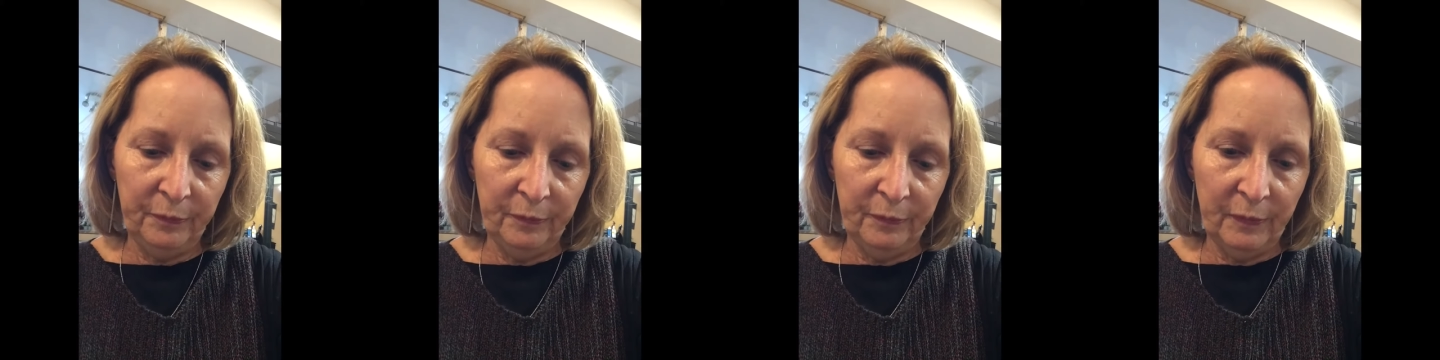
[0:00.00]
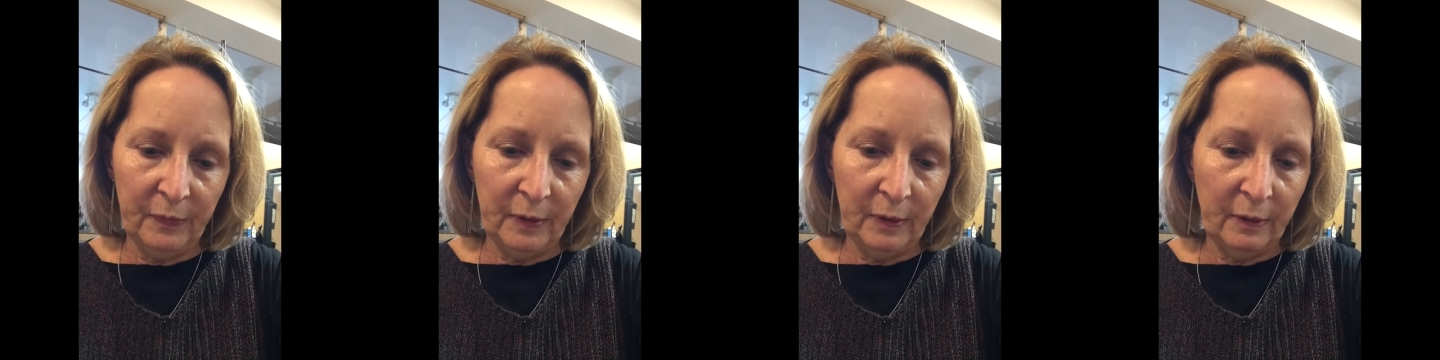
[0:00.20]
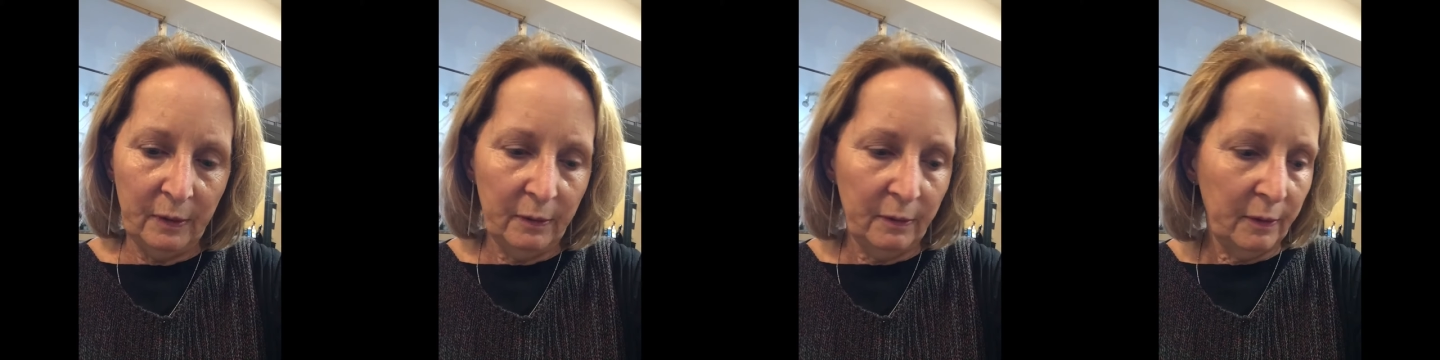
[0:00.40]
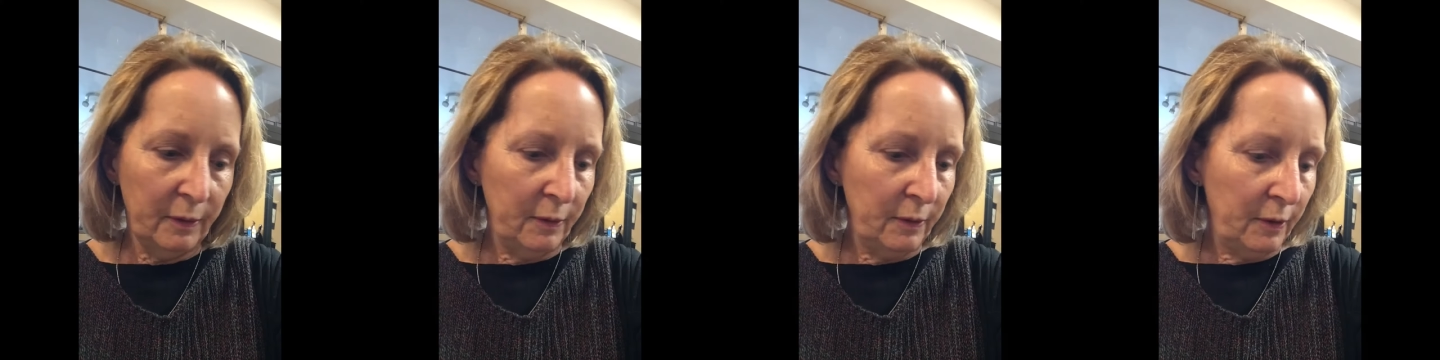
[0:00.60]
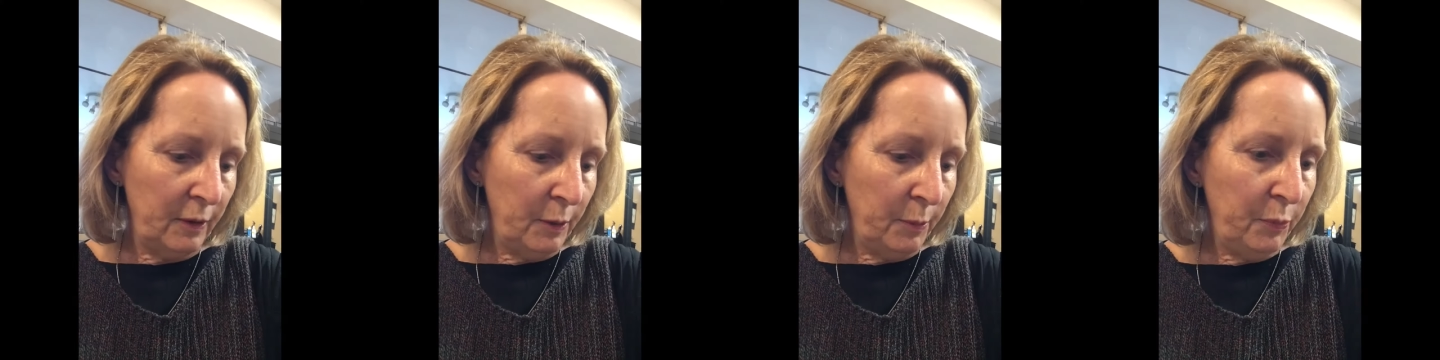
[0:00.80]
I'm
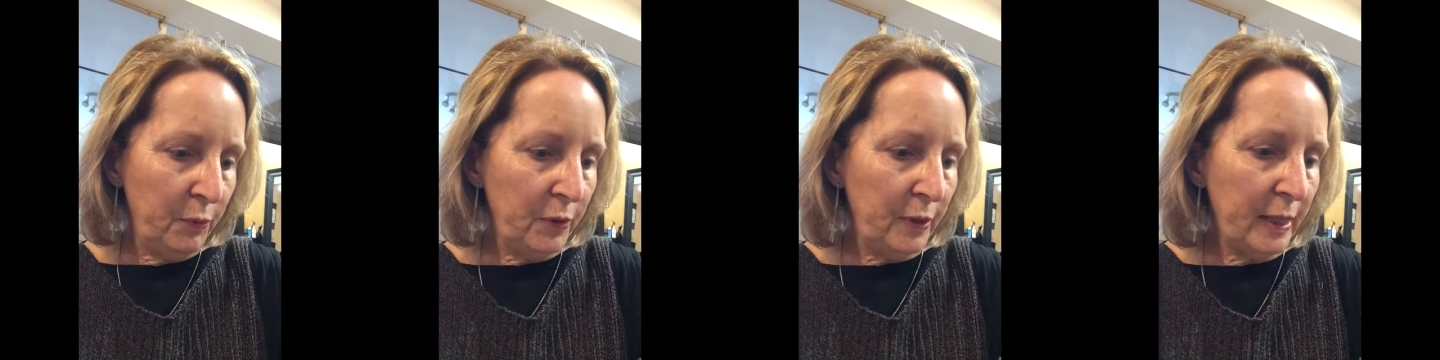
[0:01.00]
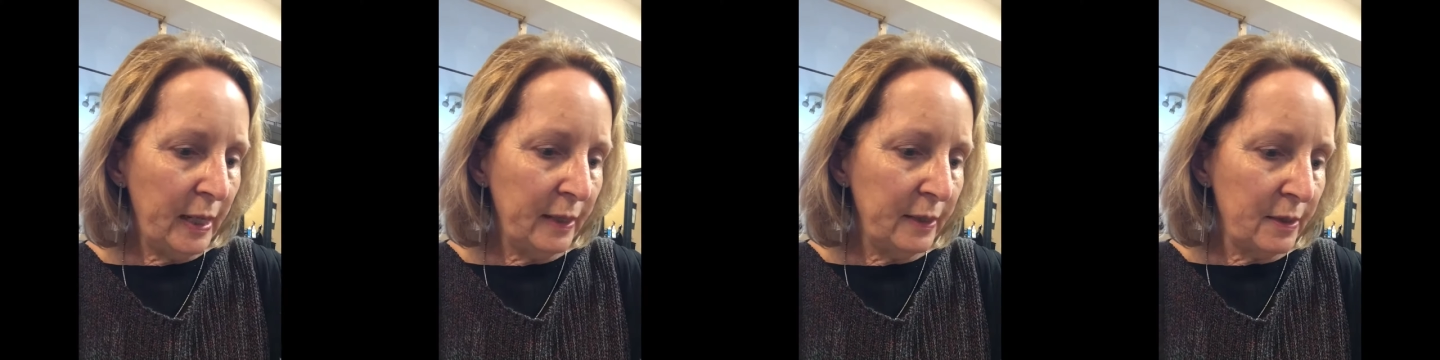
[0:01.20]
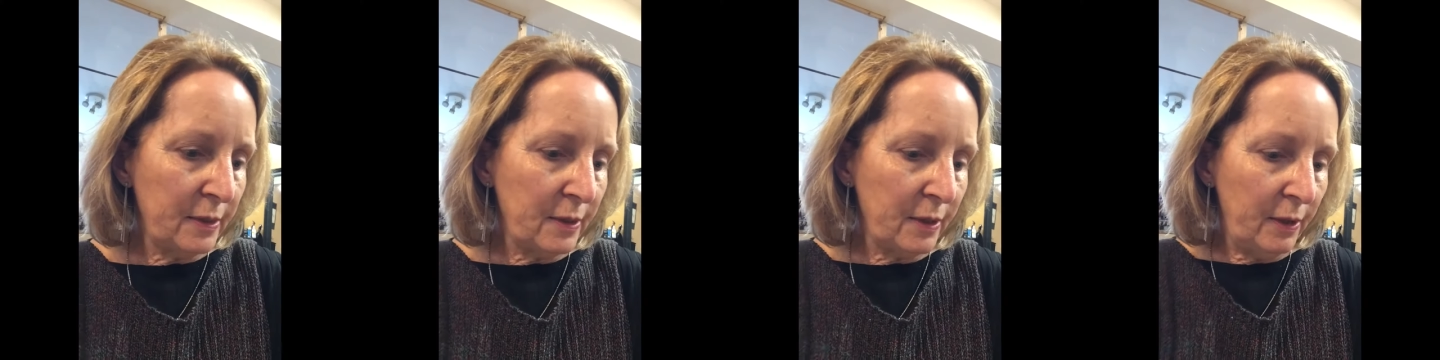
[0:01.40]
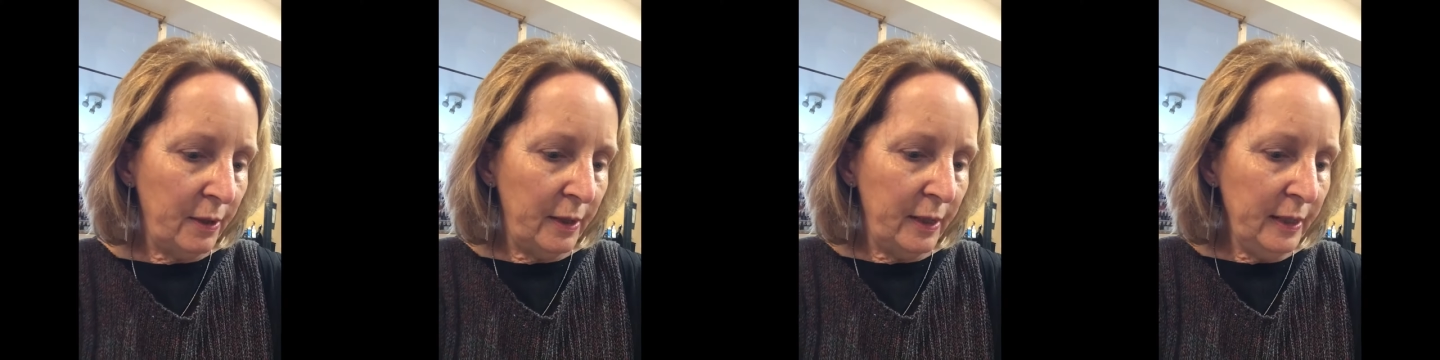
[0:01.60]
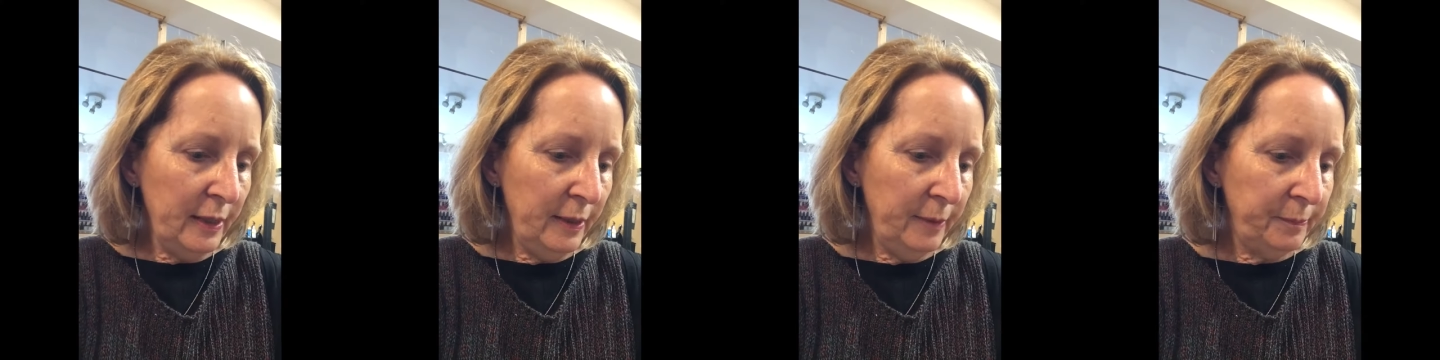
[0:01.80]
going to put that
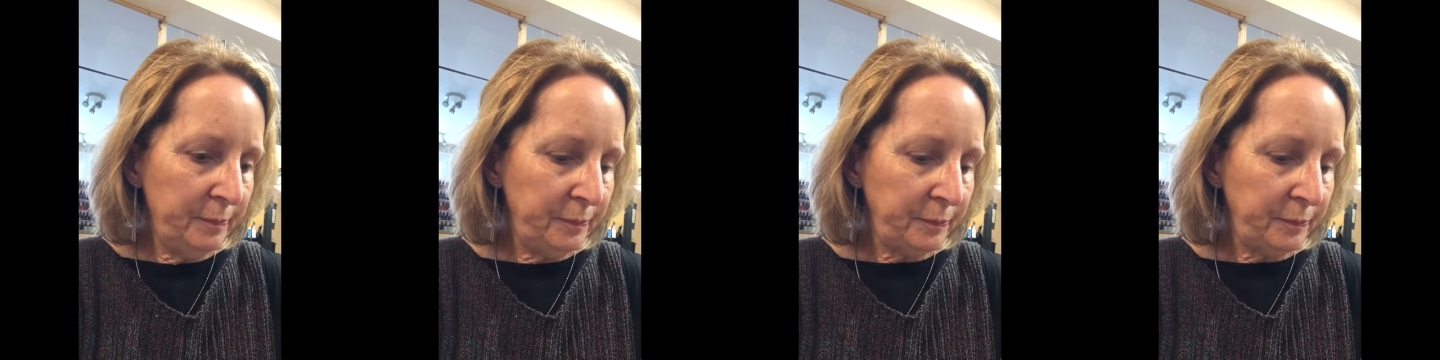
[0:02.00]
aside.